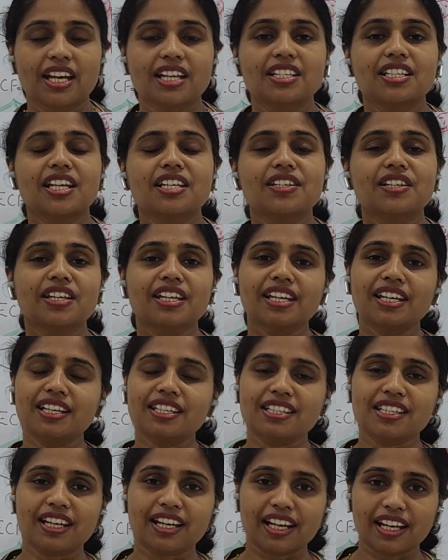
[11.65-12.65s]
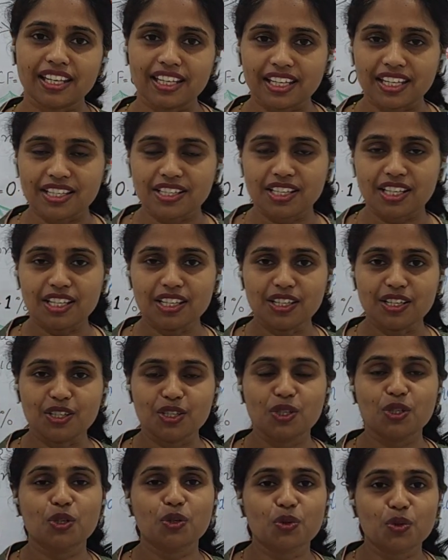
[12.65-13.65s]
Tetany is a
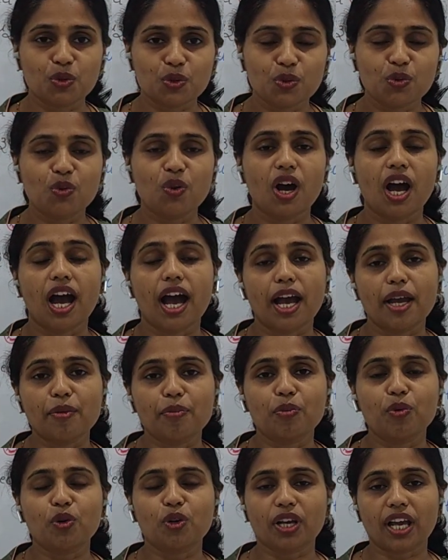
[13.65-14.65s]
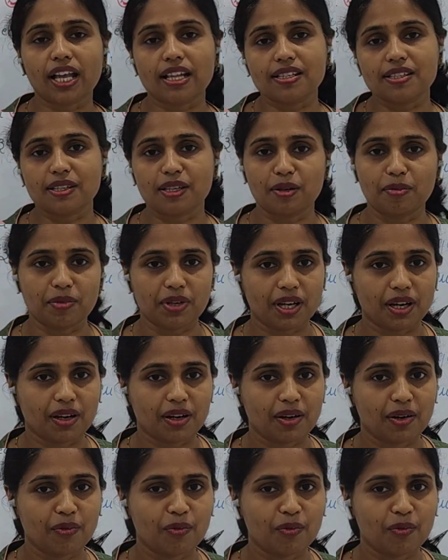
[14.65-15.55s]
condition due to hypocalcemia.